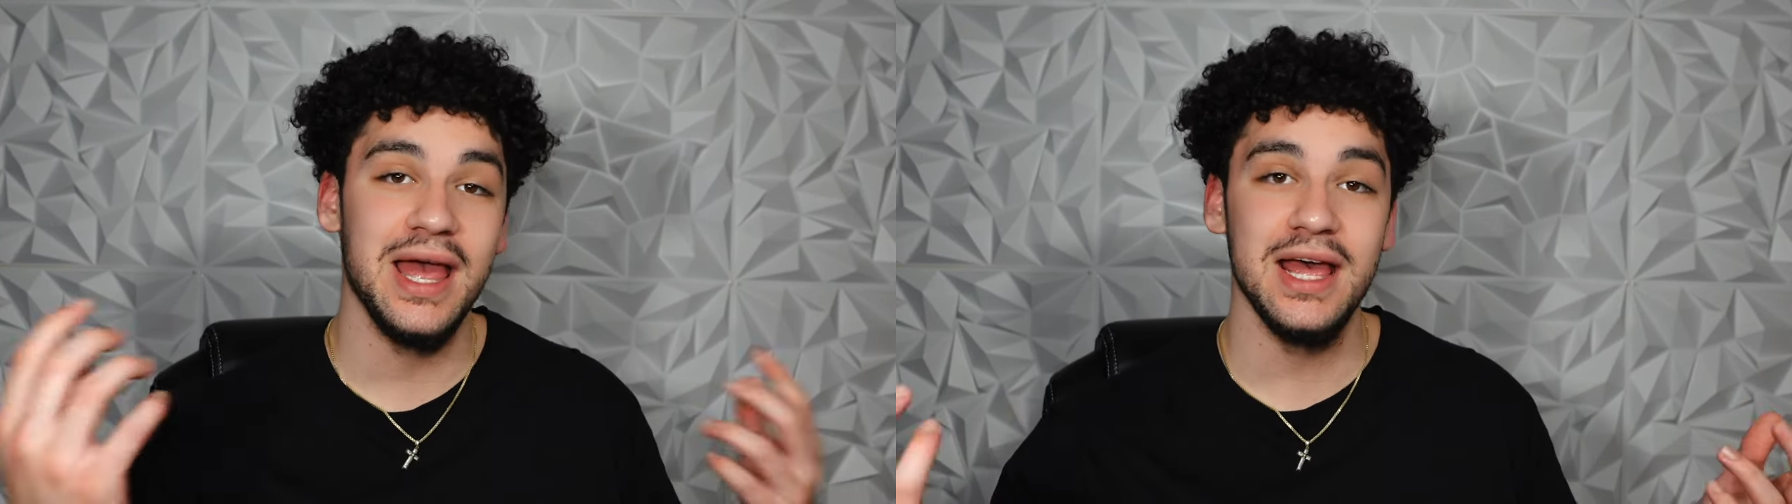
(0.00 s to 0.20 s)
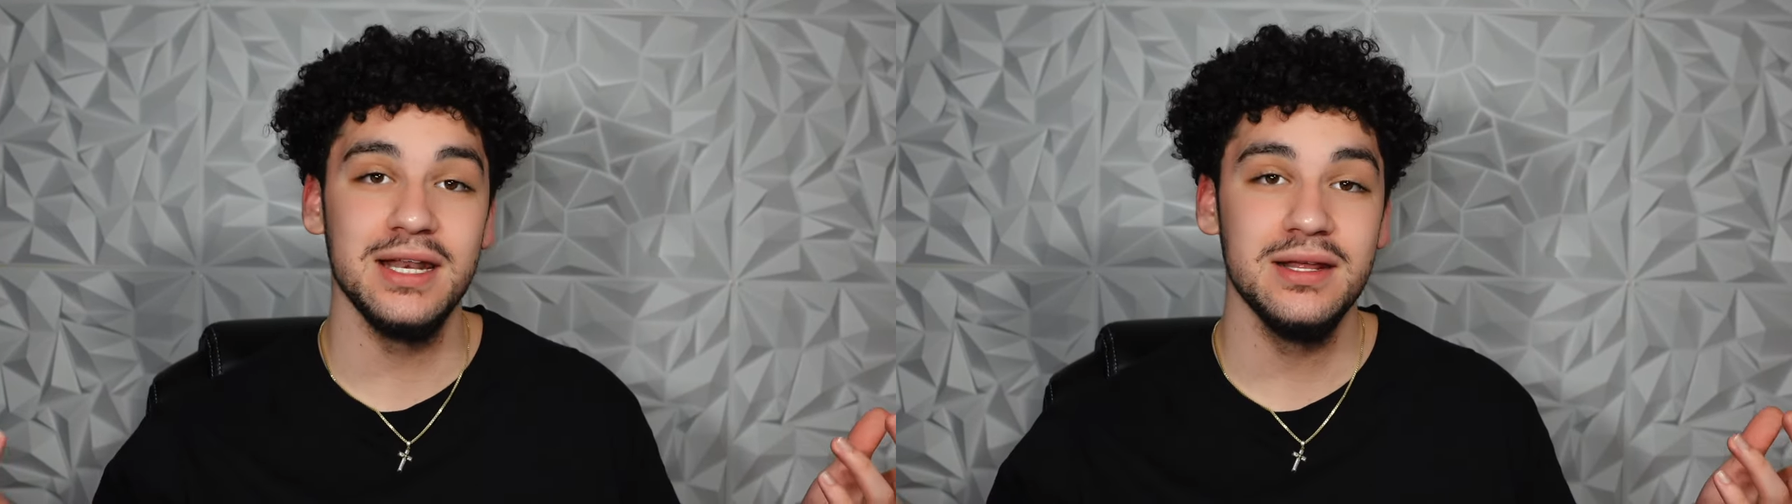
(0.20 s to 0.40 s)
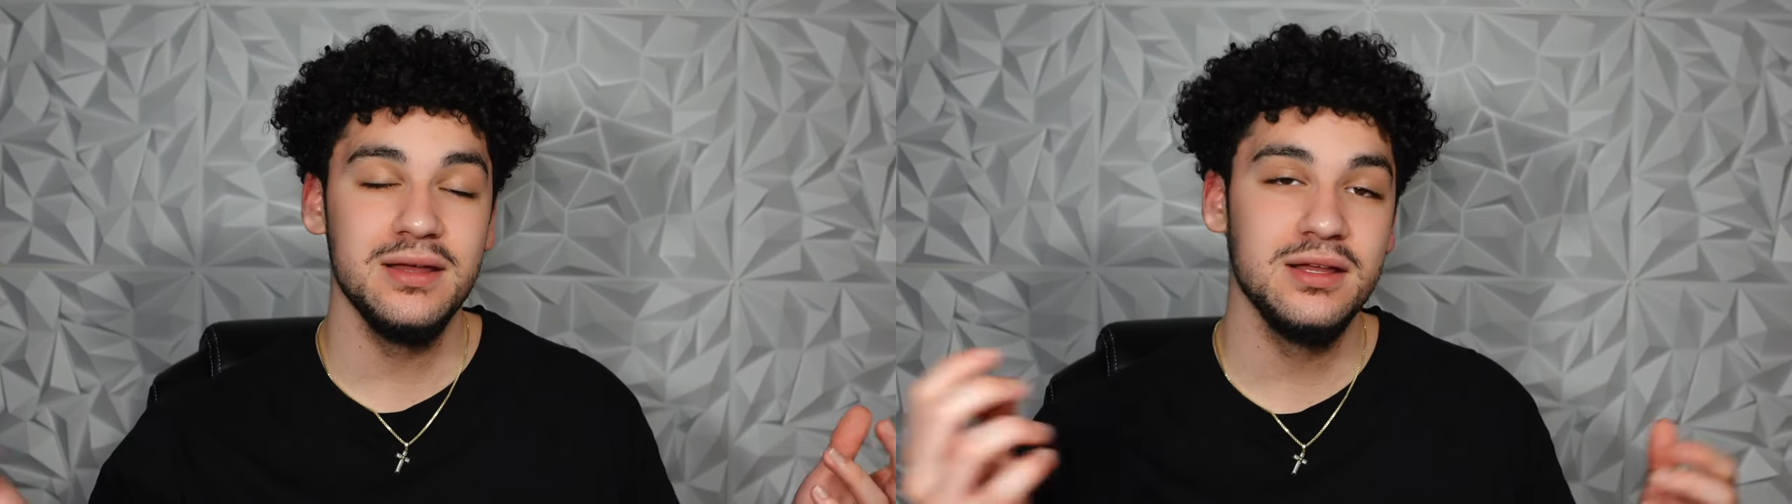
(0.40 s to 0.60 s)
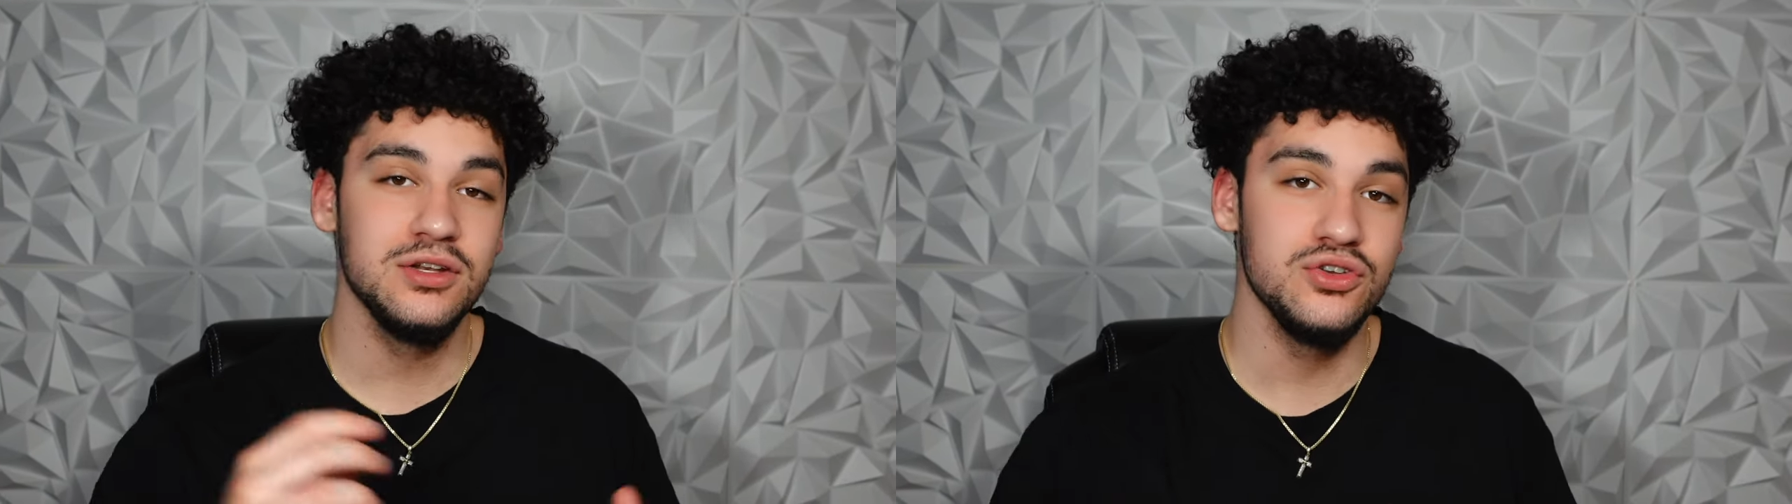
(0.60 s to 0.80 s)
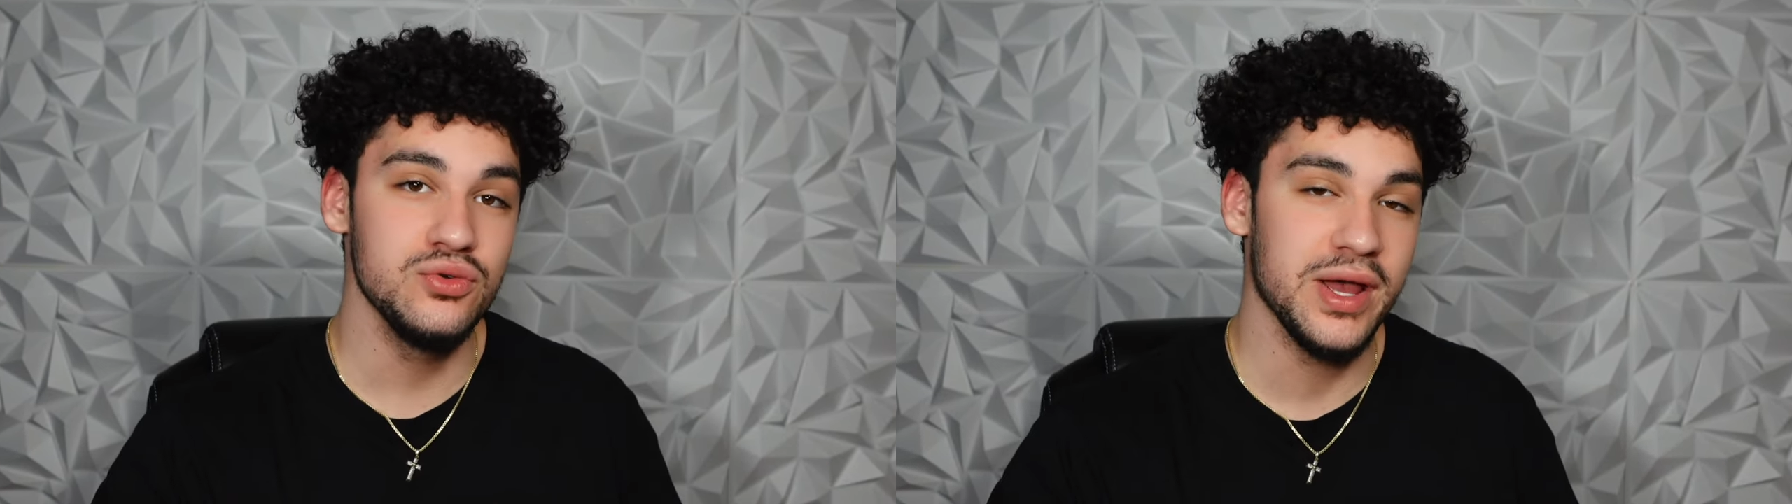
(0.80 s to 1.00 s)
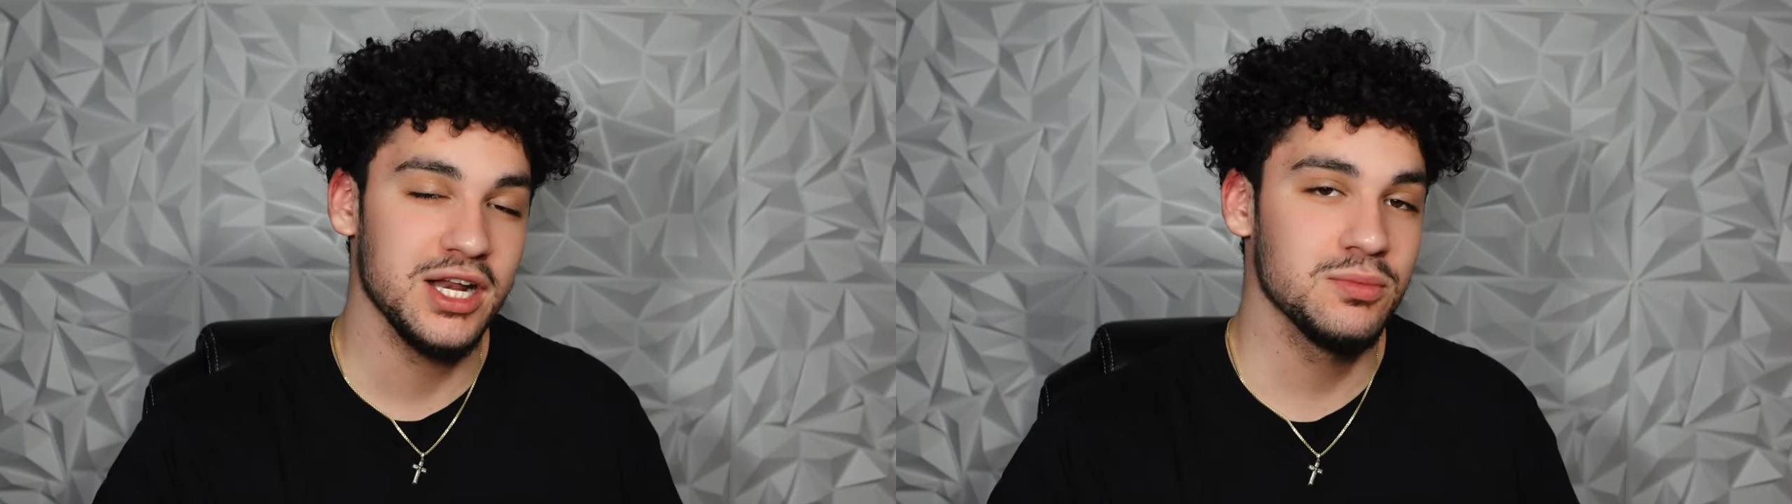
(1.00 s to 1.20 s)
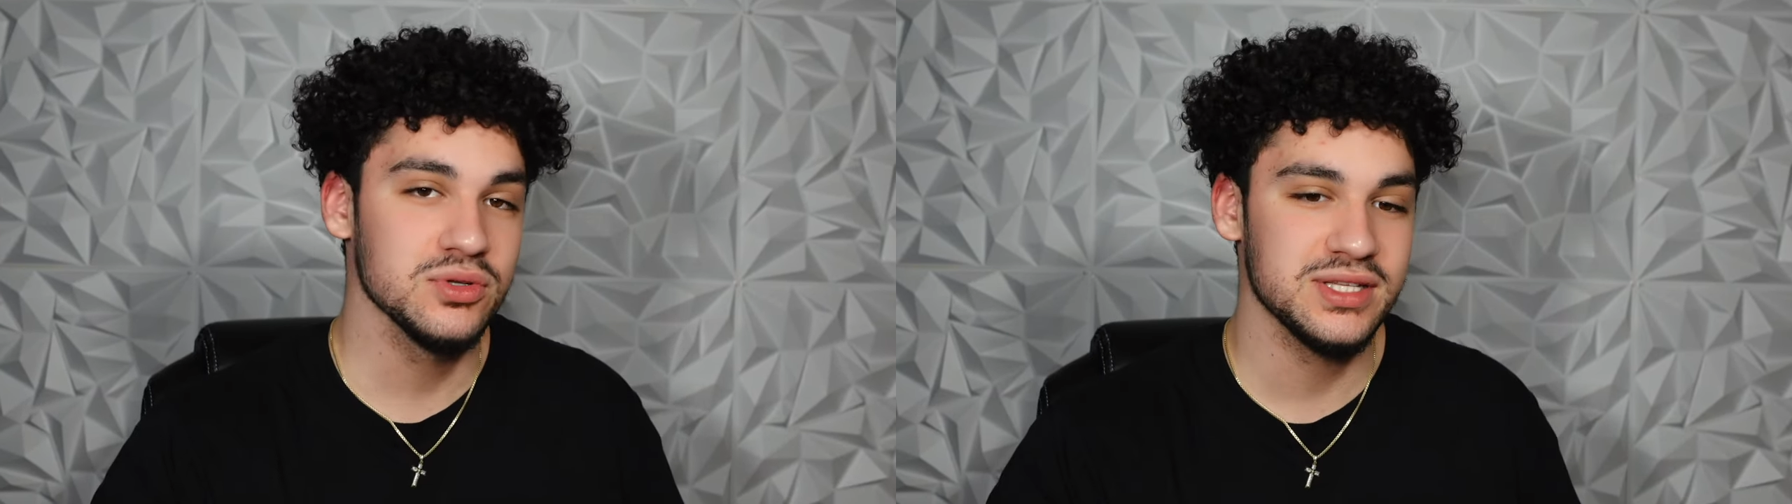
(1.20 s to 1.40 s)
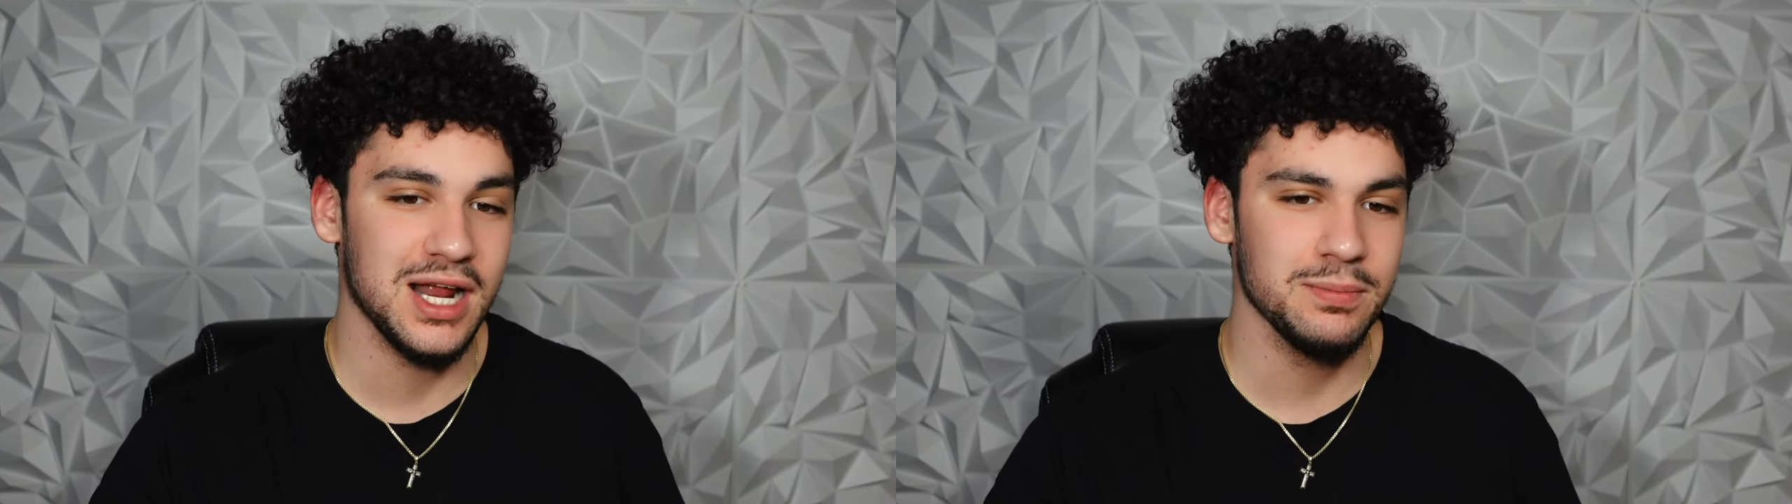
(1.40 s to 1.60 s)
and new
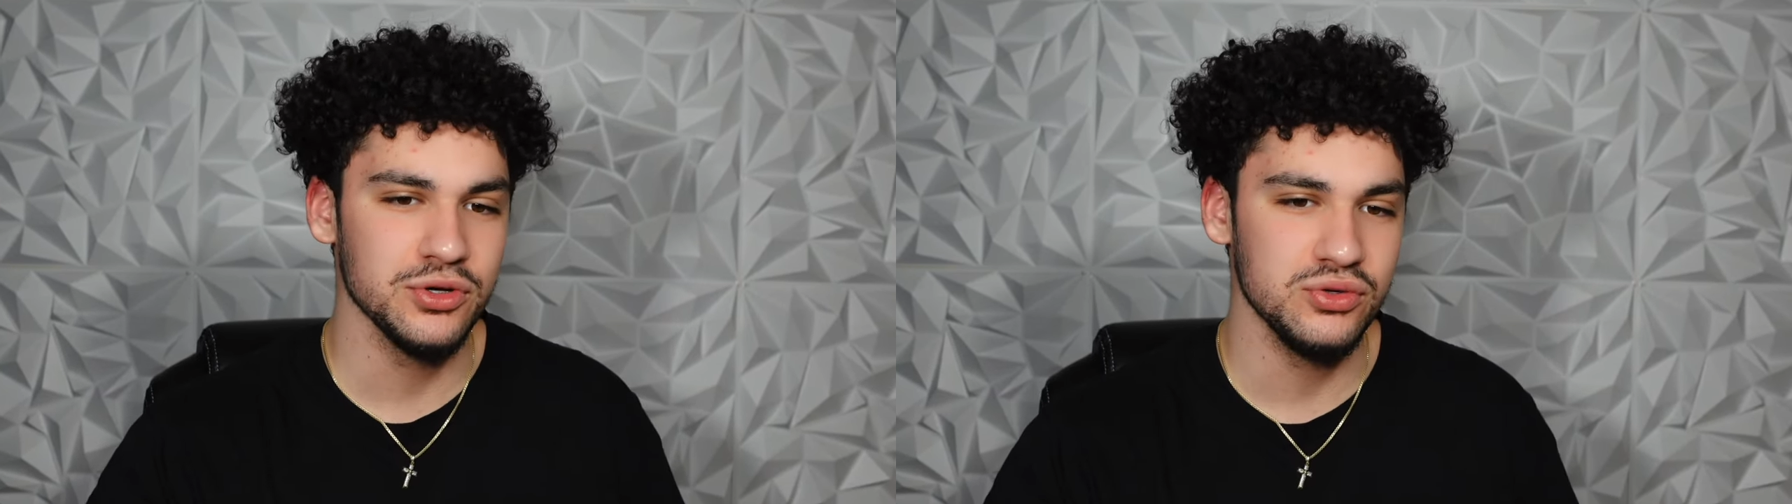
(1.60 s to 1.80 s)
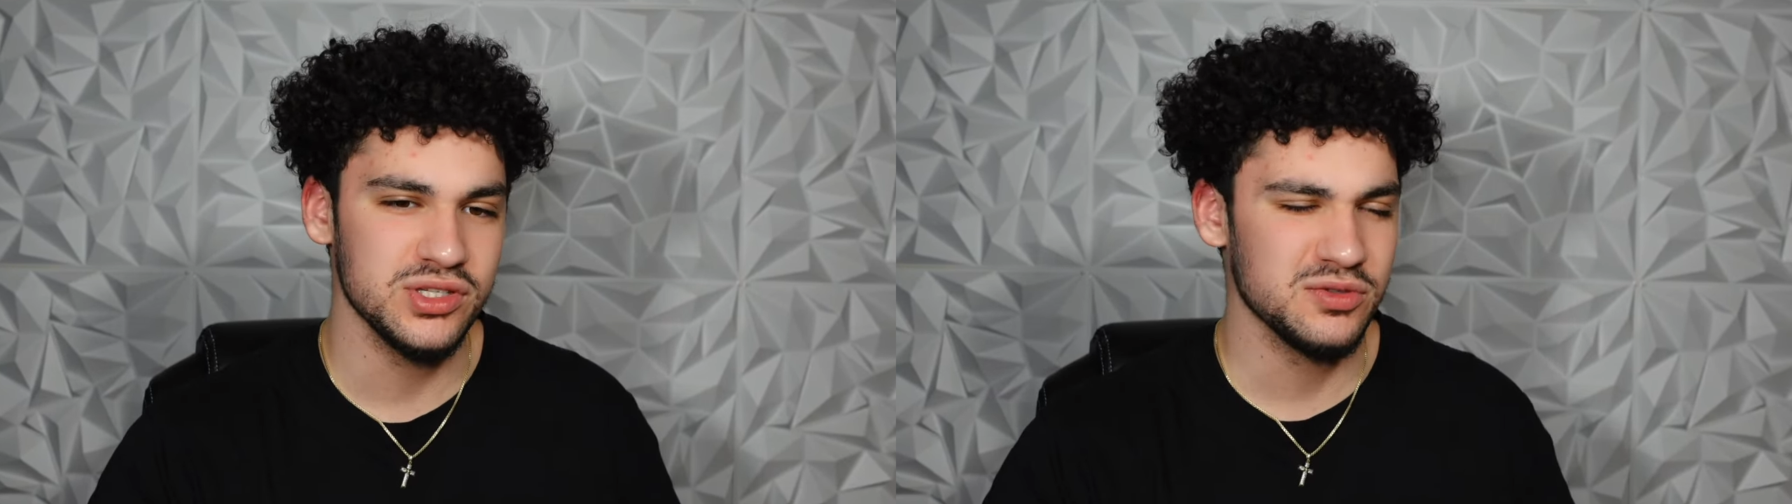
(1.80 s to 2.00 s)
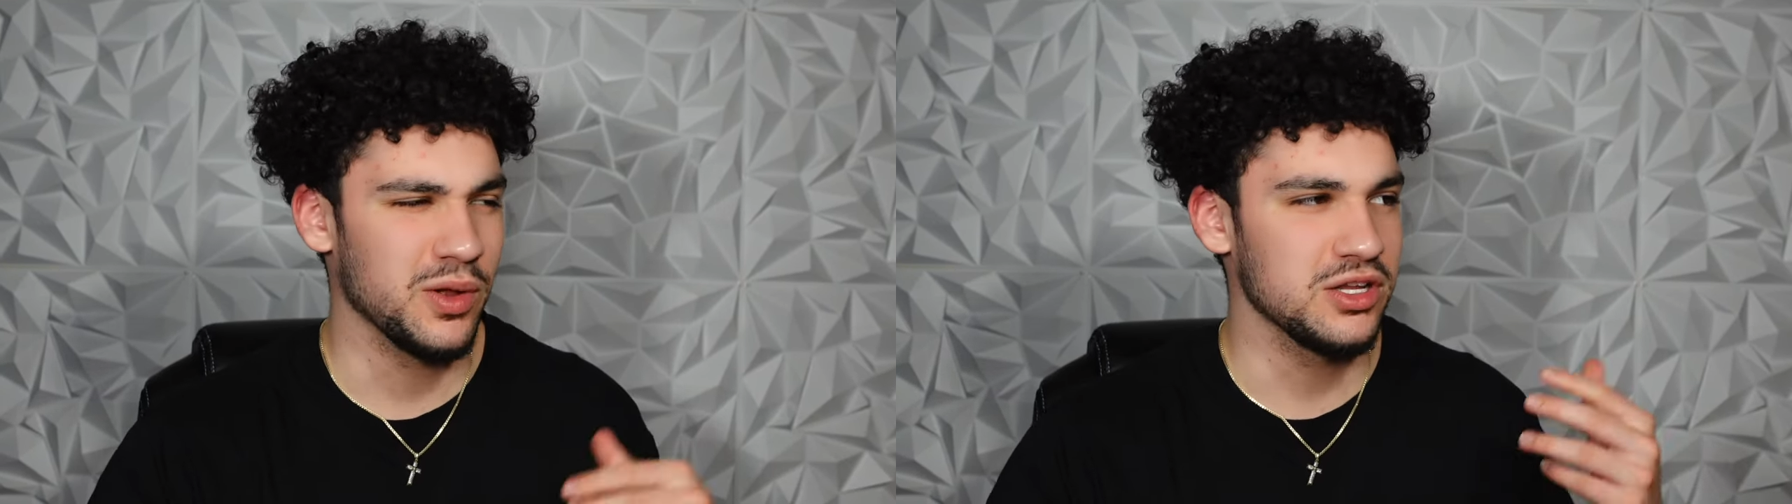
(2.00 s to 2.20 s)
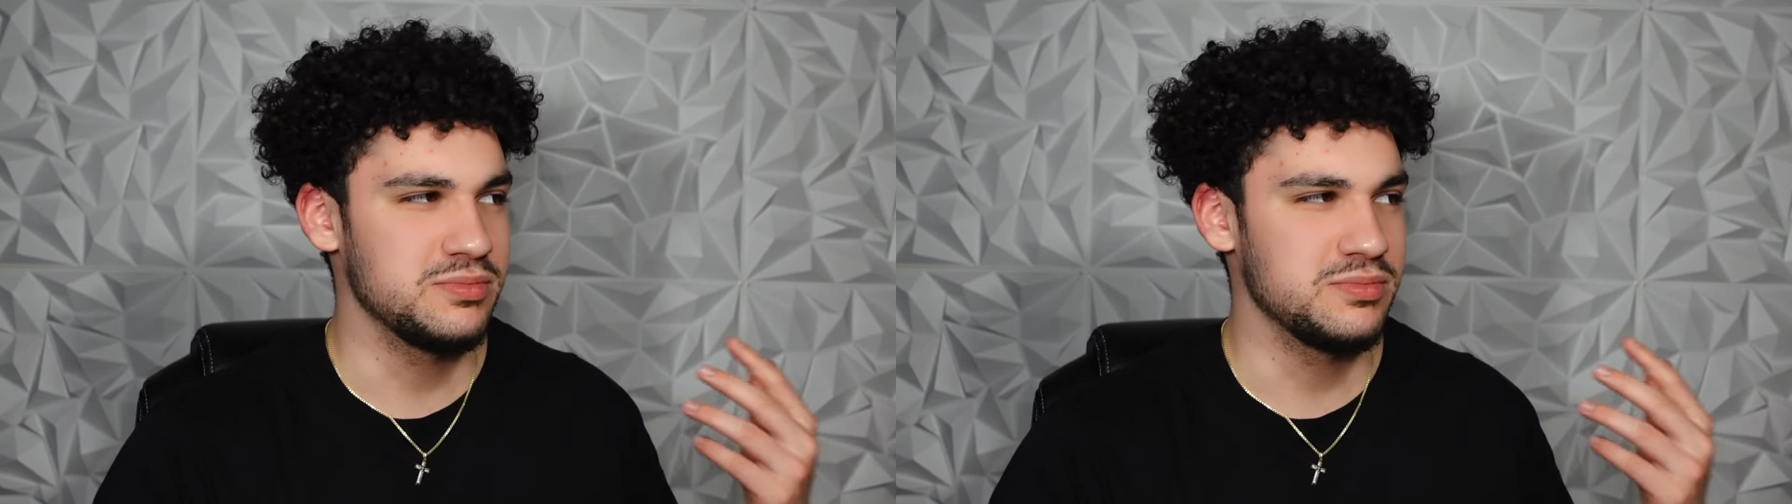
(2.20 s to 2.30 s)
animals that I produce as well